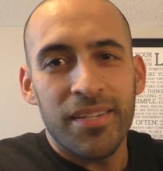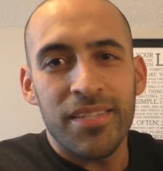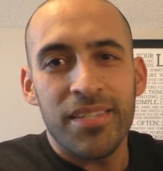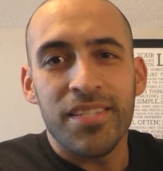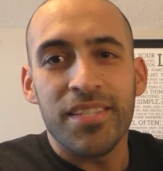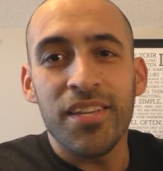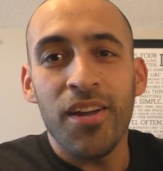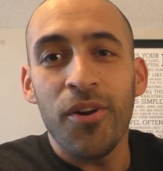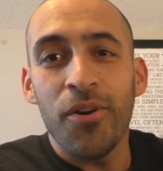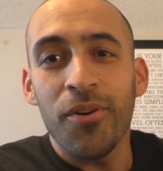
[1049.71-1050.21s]

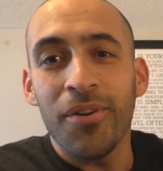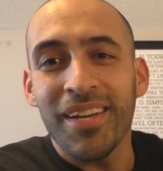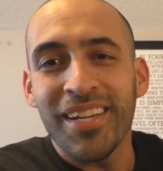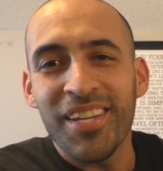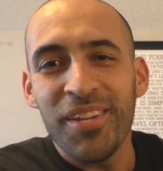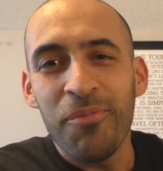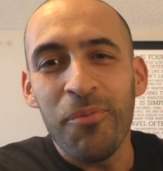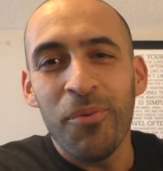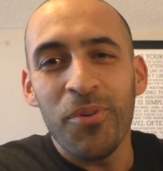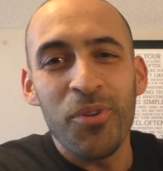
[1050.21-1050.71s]
So
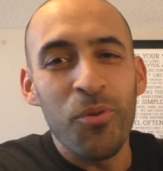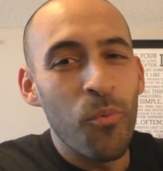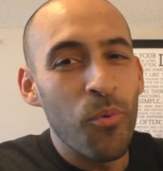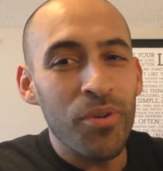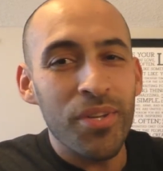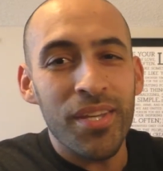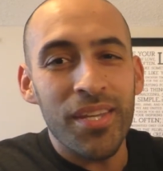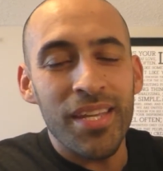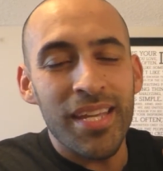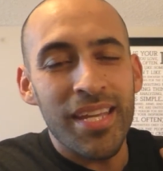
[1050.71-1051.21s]
you
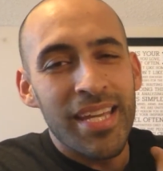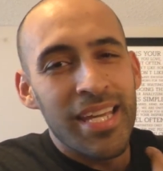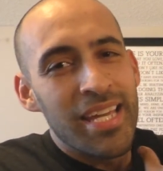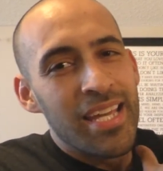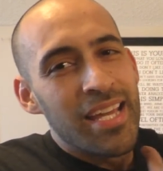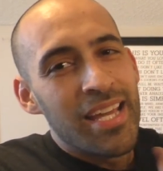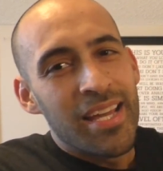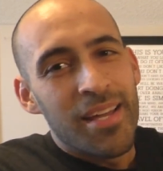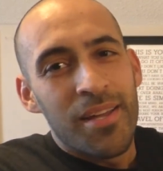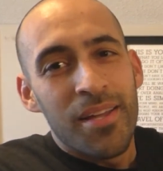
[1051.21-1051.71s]
won't,
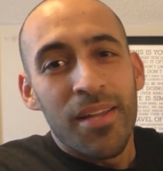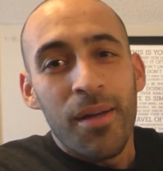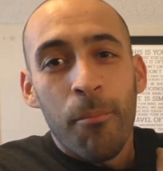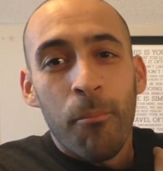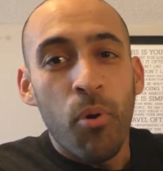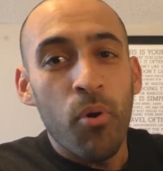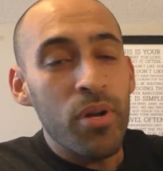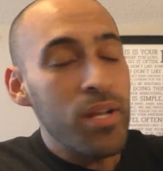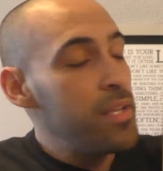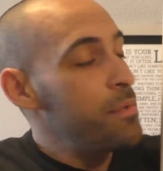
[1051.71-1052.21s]

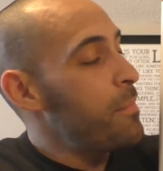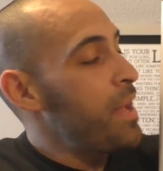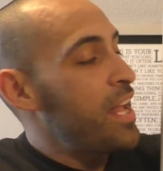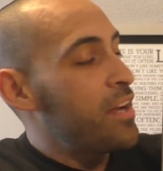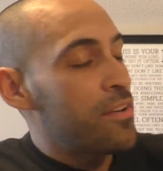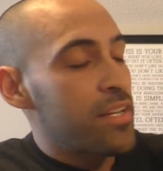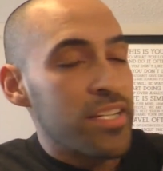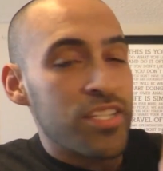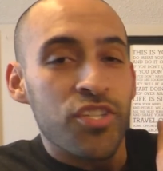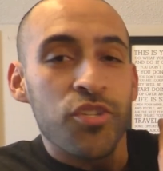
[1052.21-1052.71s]
point of the matter
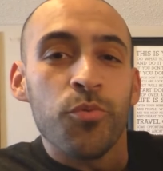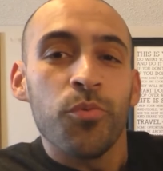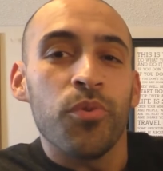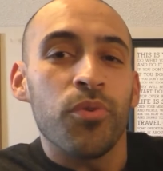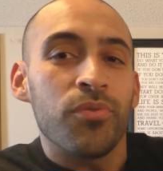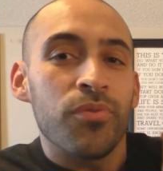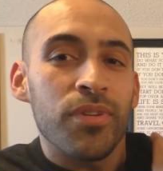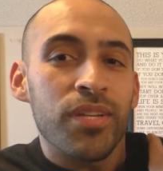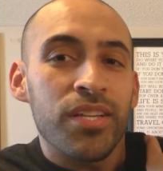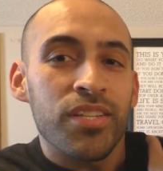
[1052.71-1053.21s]
is you
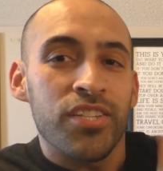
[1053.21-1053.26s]
will